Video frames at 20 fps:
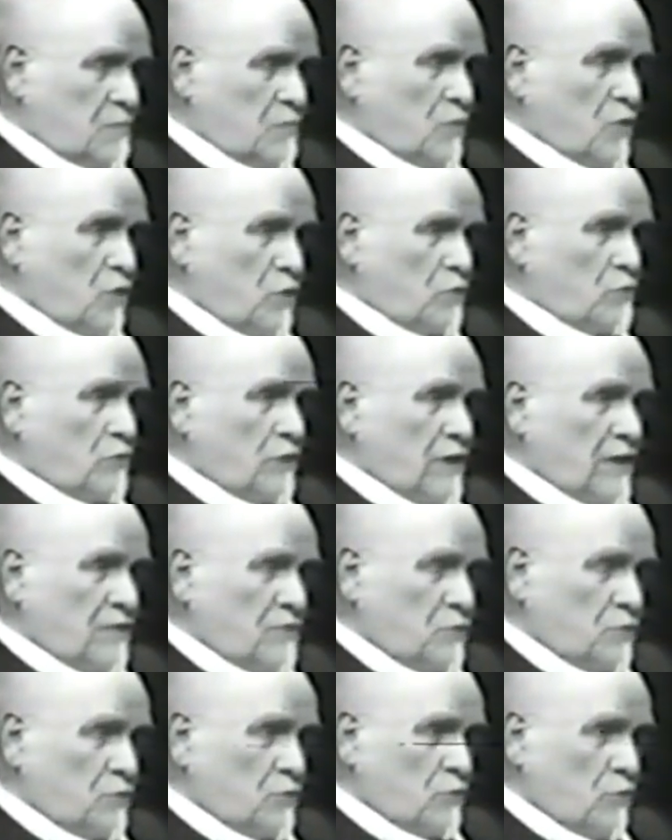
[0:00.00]
more you
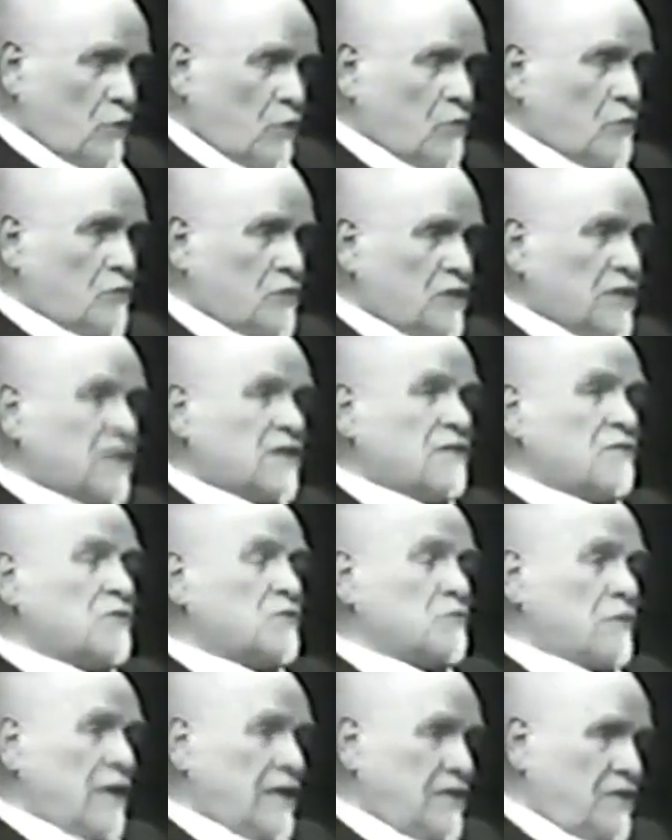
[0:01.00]
have your own
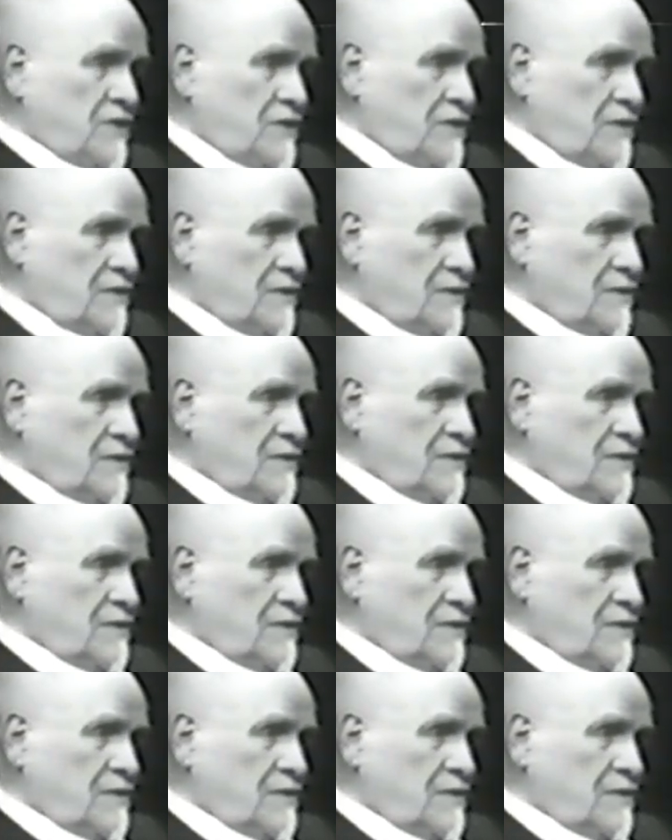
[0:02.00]
individuality,